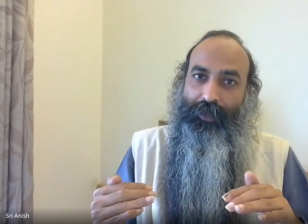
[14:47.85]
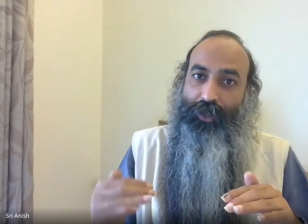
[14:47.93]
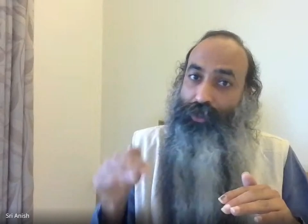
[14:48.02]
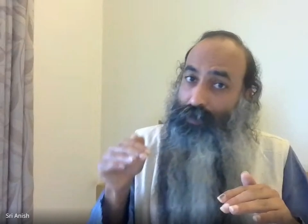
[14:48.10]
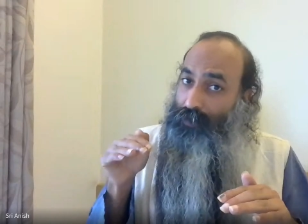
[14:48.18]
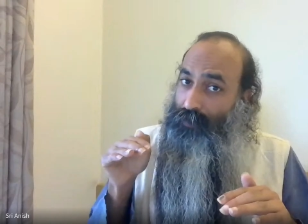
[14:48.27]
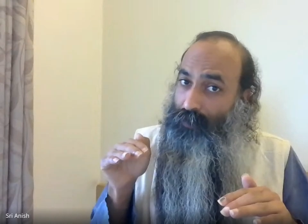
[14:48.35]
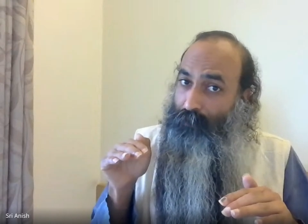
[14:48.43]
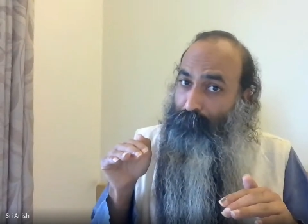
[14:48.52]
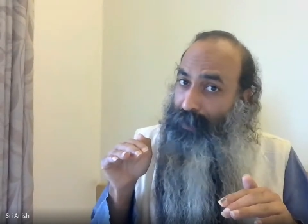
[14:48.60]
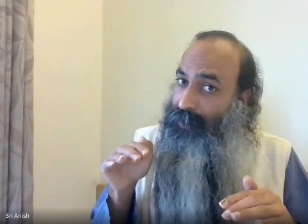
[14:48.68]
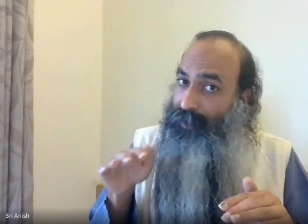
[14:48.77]
The, the
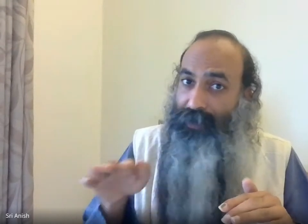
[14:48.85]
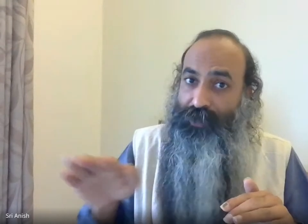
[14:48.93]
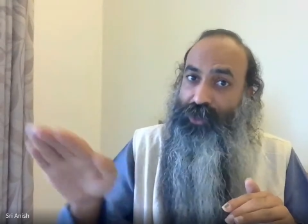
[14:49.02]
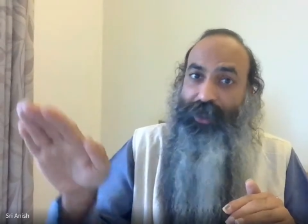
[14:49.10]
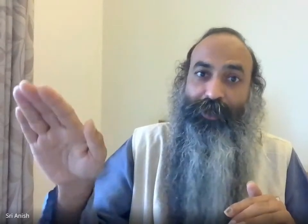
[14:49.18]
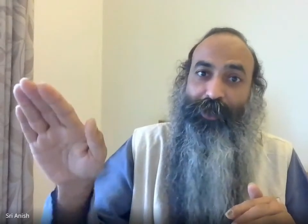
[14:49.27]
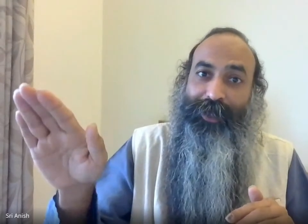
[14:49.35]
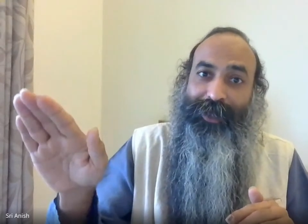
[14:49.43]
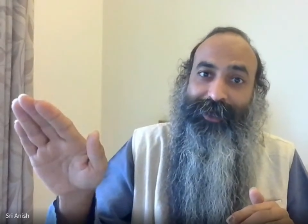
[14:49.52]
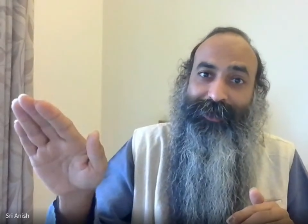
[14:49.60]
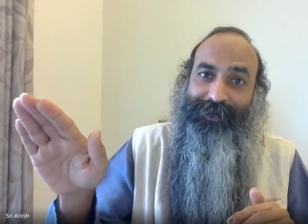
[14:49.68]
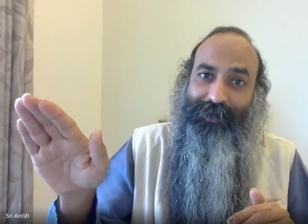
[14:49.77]
plane has still not
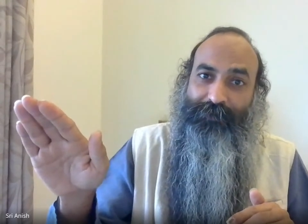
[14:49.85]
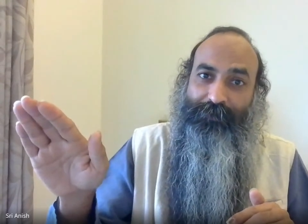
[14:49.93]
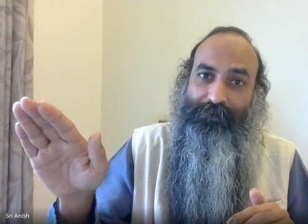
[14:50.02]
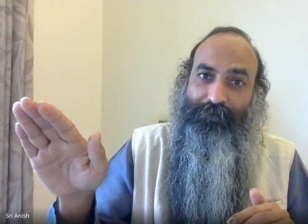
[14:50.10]
taken off.